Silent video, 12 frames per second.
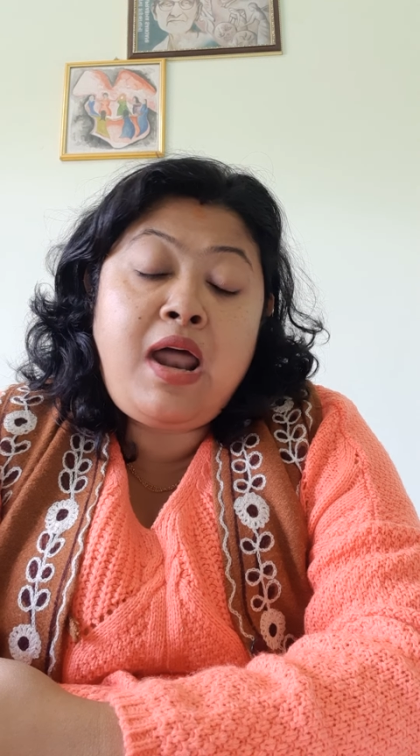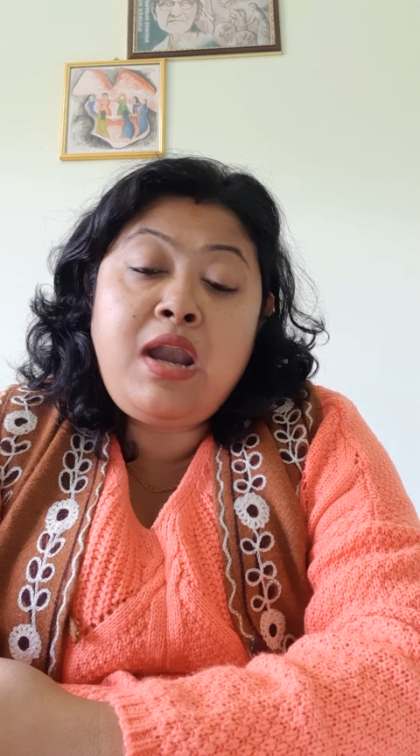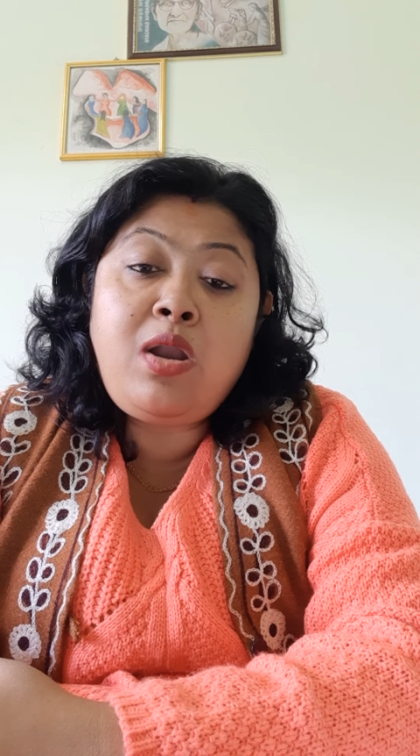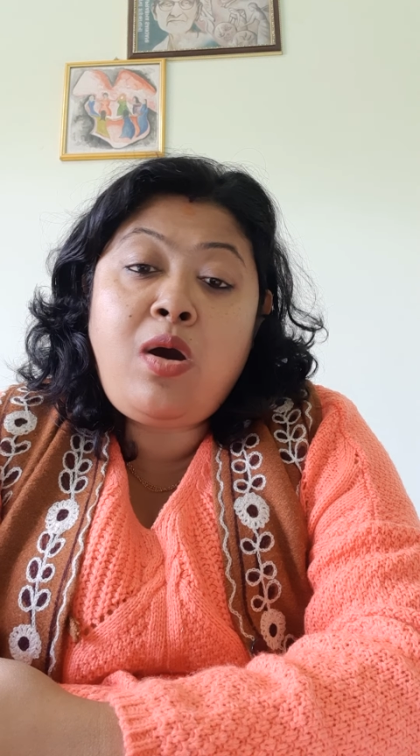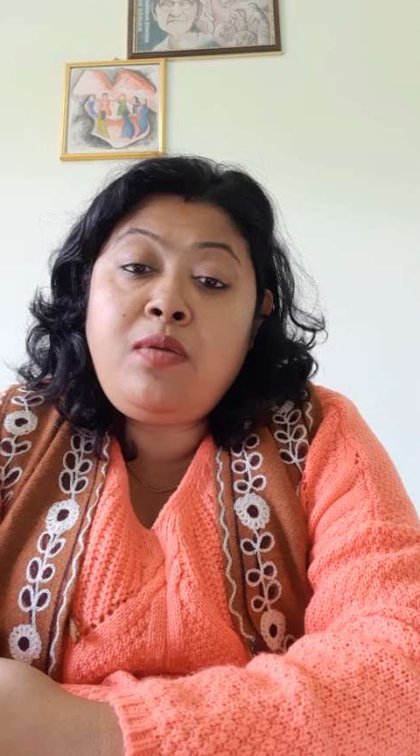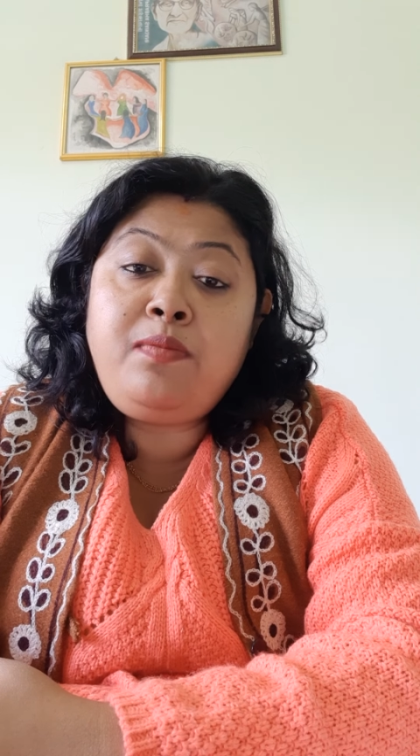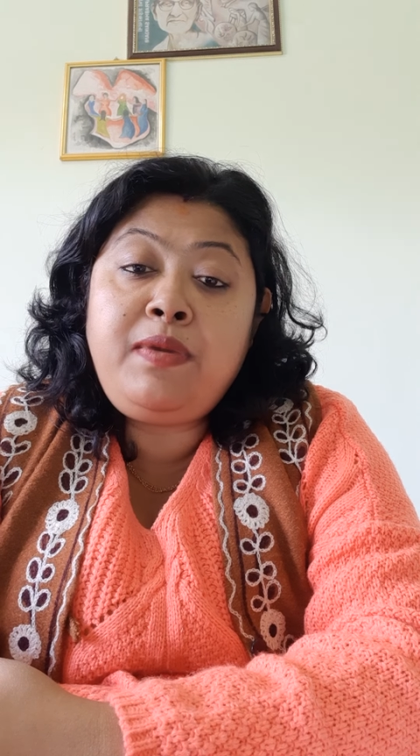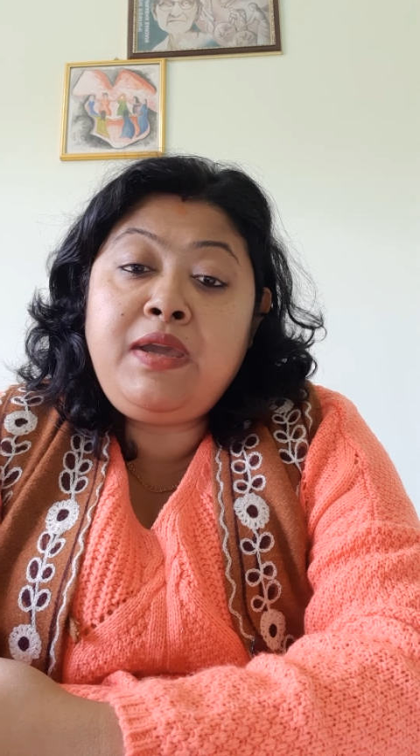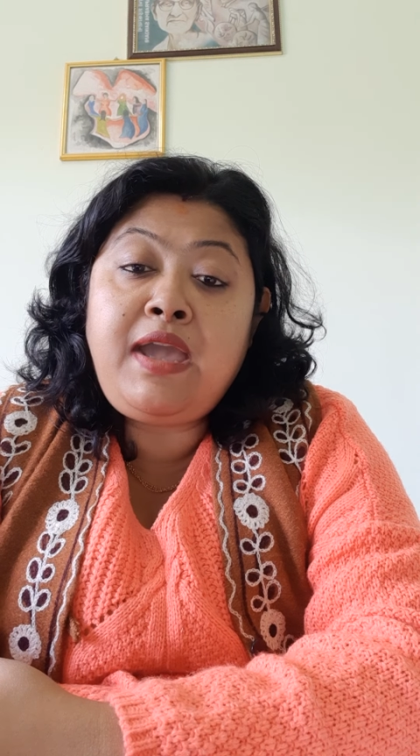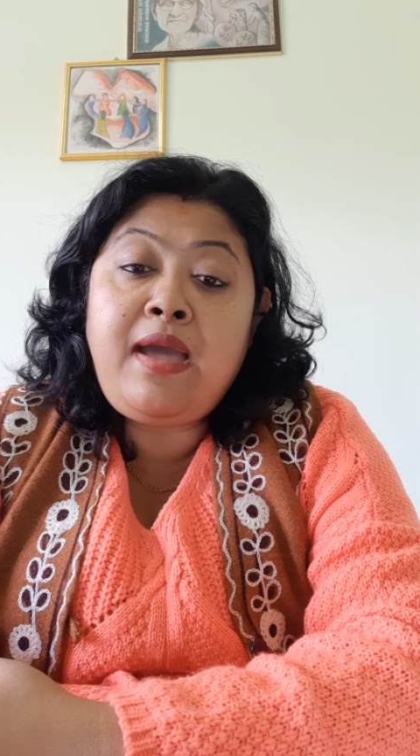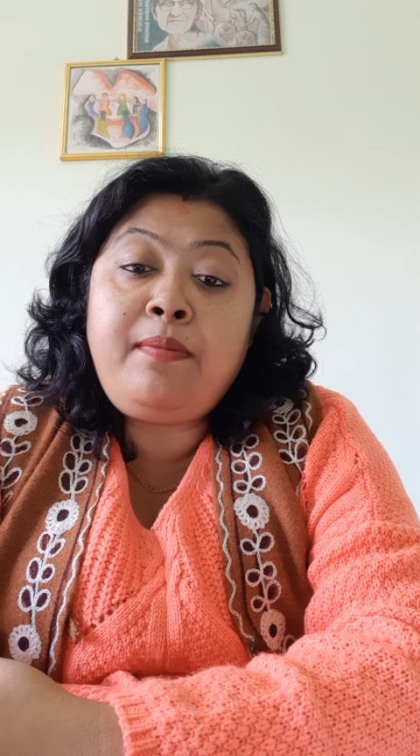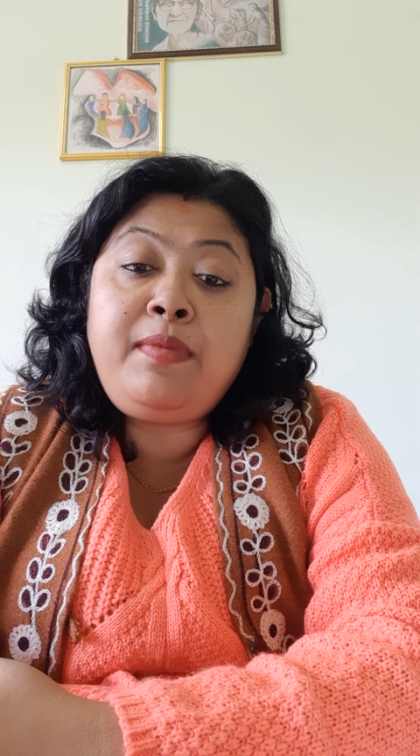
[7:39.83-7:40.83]
are not
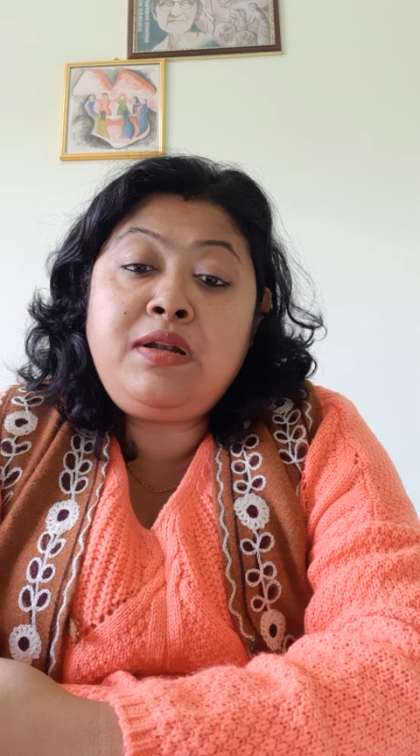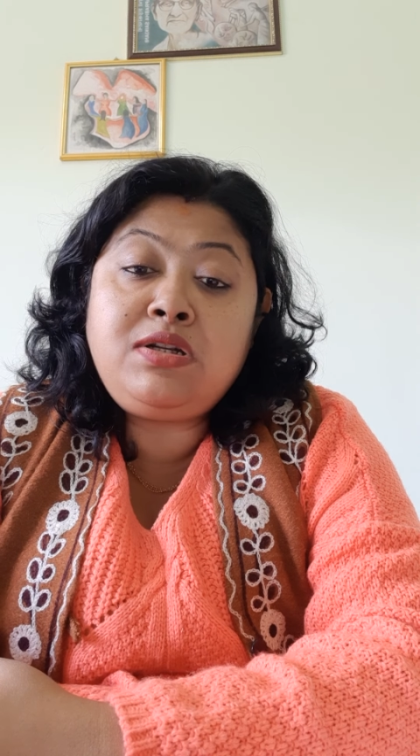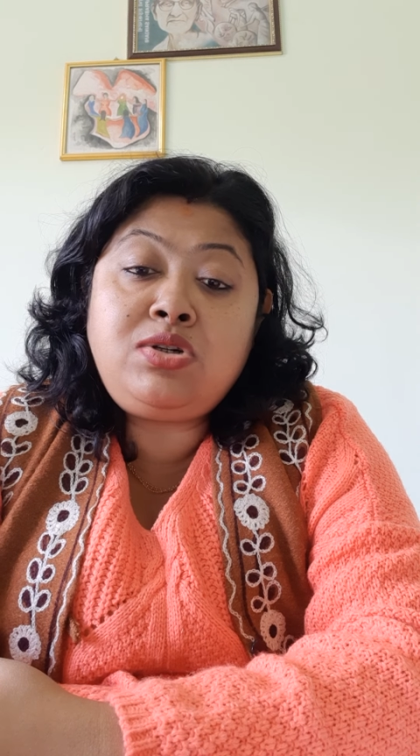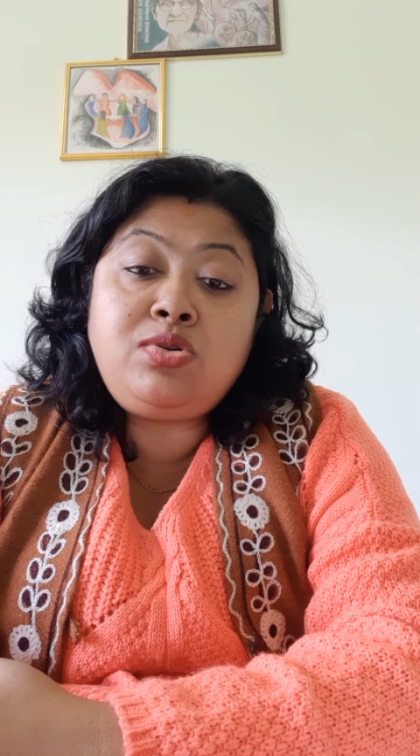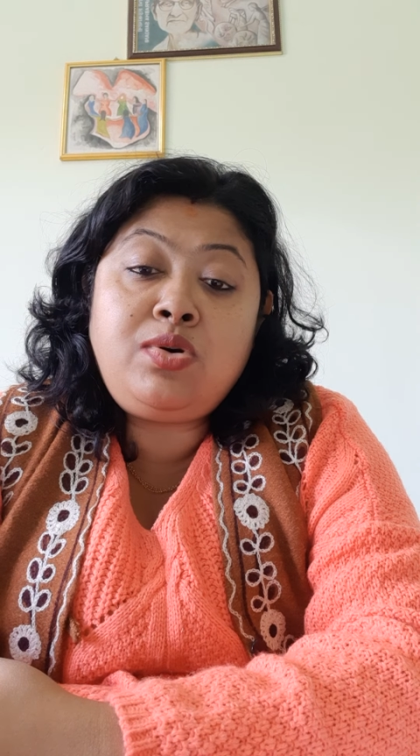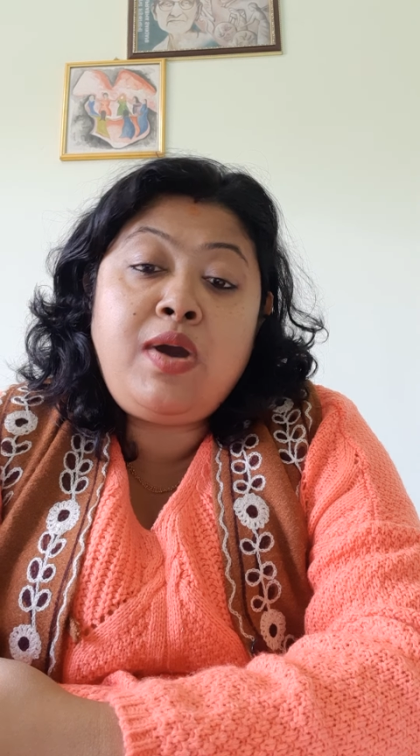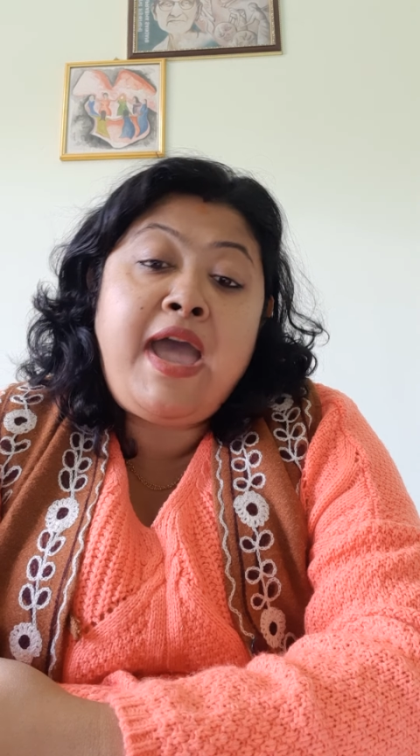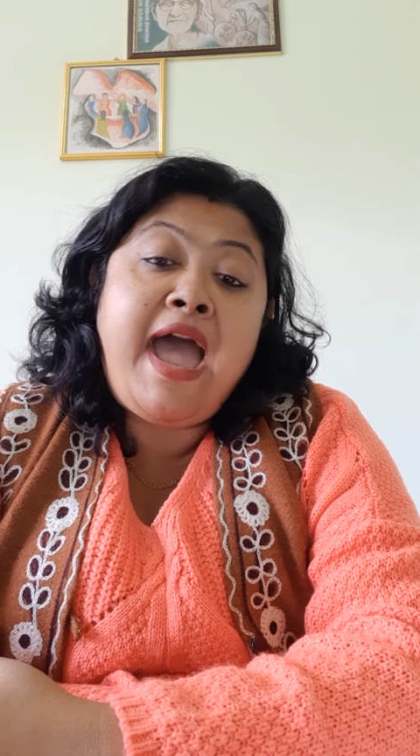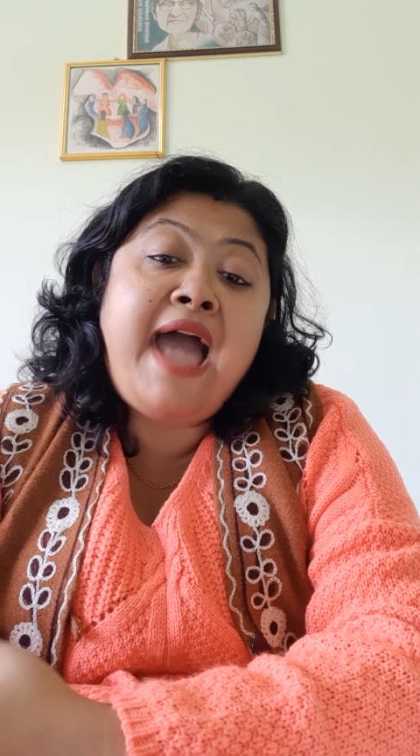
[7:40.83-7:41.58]
being able to